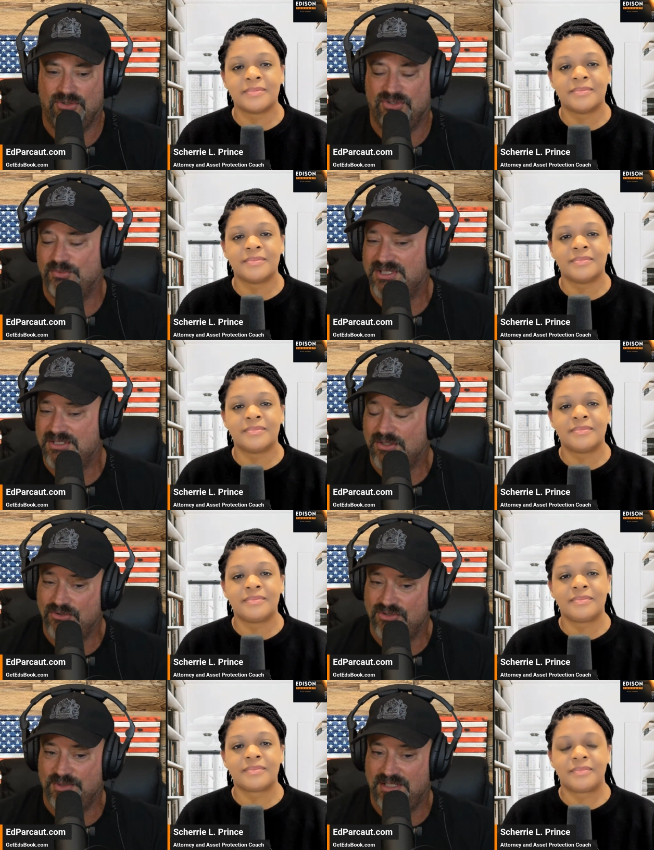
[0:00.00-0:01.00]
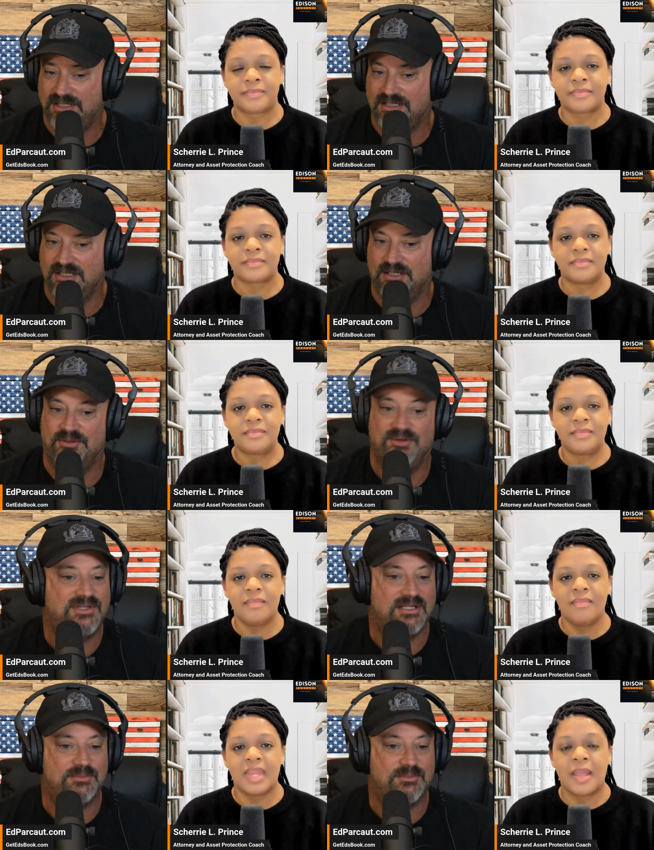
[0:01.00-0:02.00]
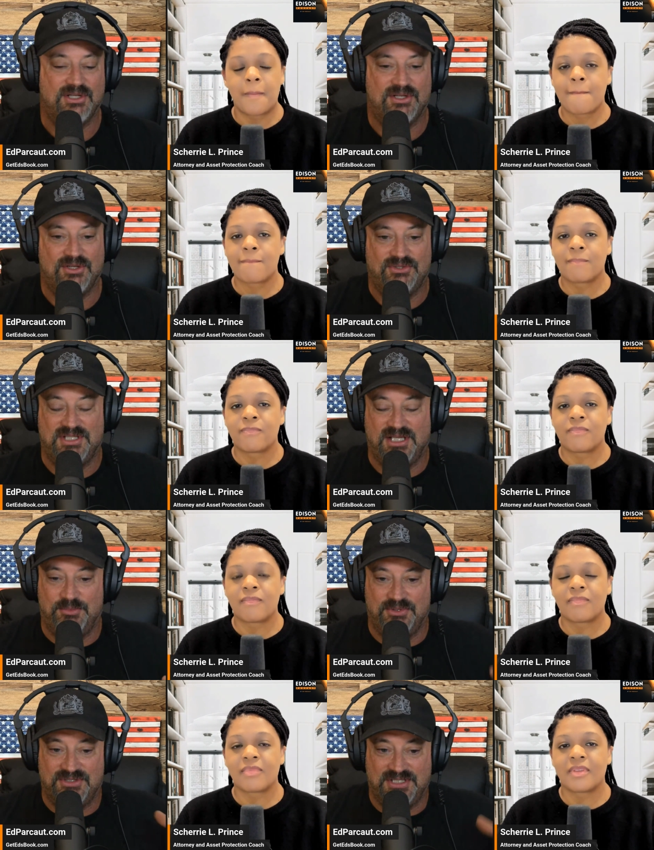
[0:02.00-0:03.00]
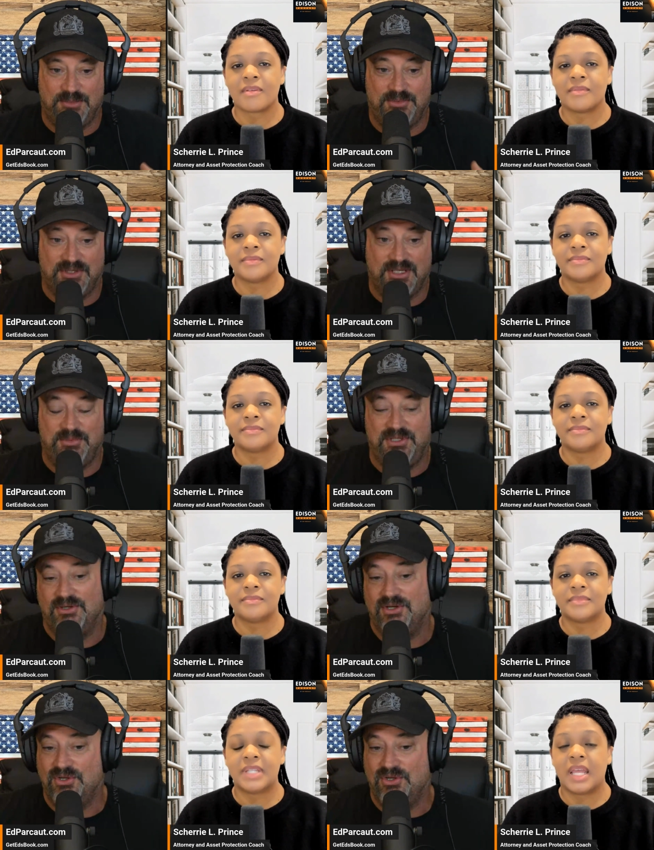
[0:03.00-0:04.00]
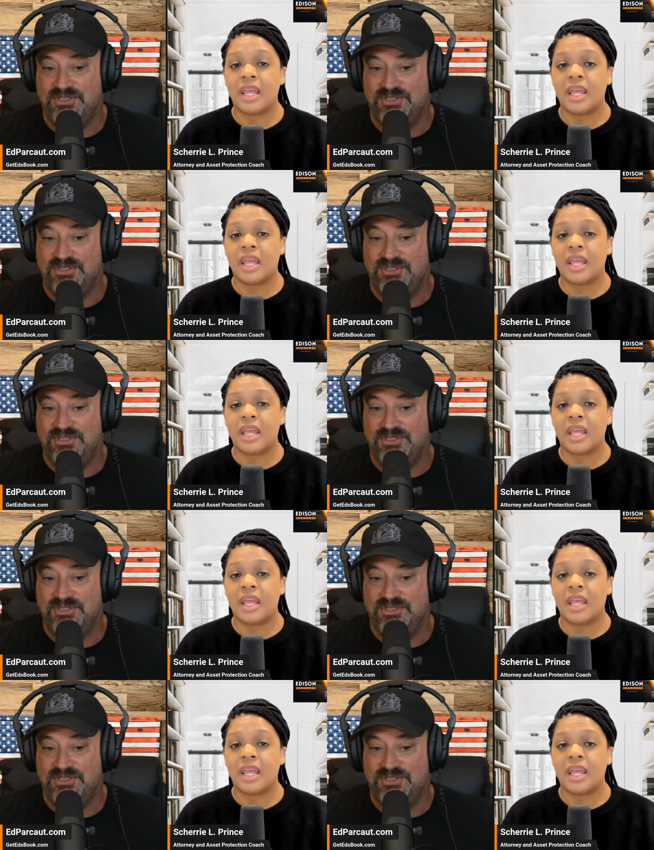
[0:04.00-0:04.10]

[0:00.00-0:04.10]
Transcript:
Speaker 1: So what coach are we talking about? Are we talking about a coach to help you set up your company, or a coach to